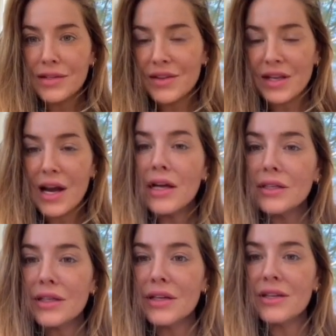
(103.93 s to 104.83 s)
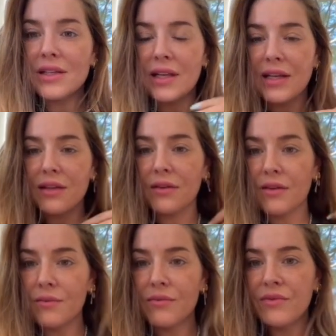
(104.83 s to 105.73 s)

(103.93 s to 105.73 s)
and the colors and like the